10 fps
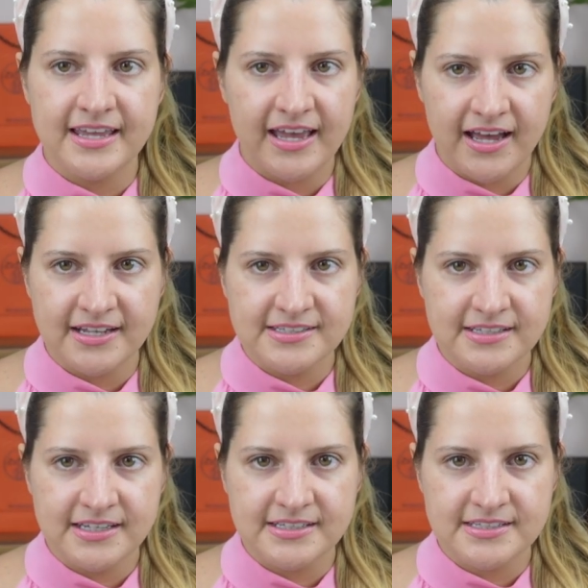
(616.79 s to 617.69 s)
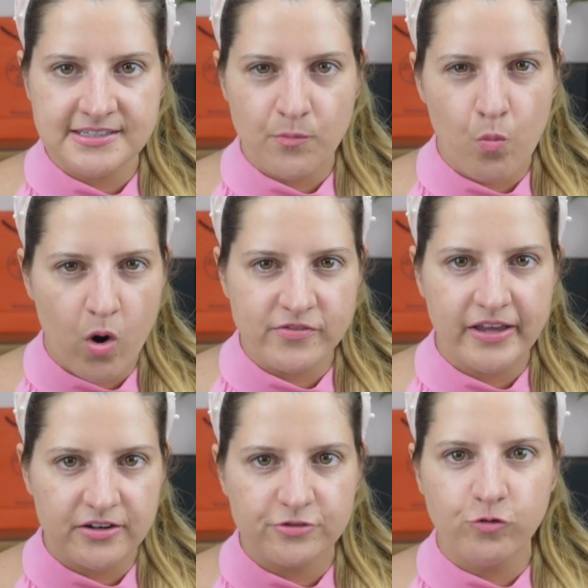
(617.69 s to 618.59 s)
And it's more of
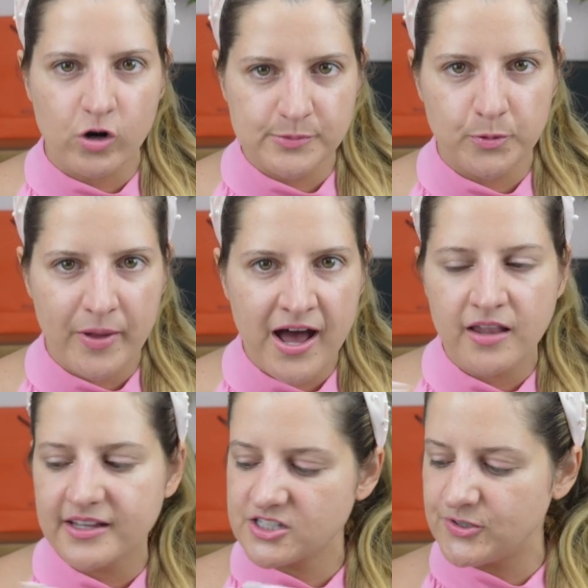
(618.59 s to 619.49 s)
like an affordable palette,